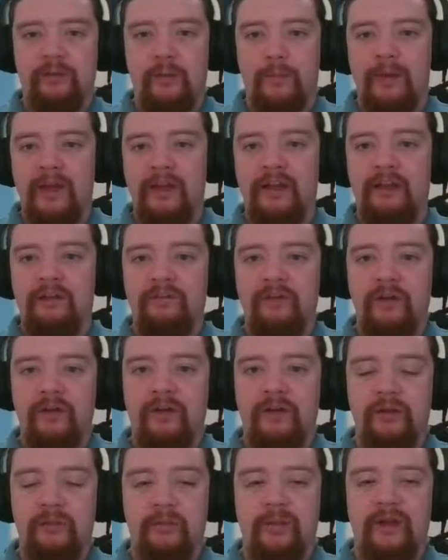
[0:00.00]
but mainly the Ruy
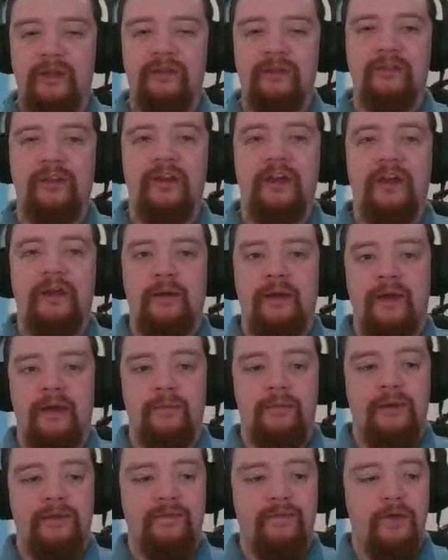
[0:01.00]
Lopez,
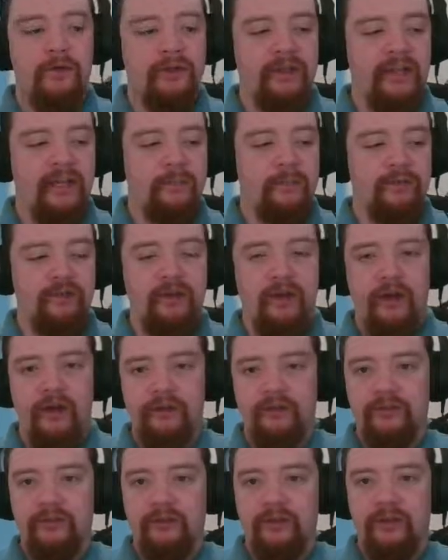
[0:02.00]
before the game
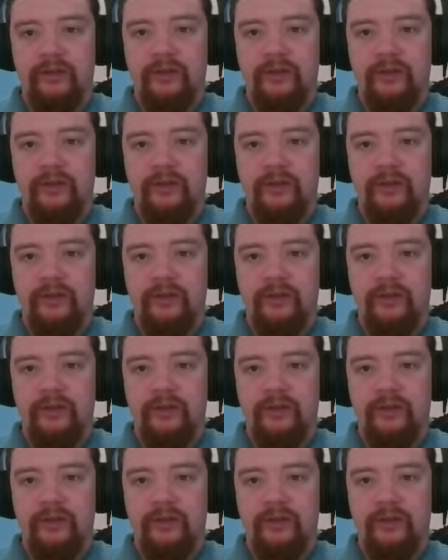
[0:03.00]
starts.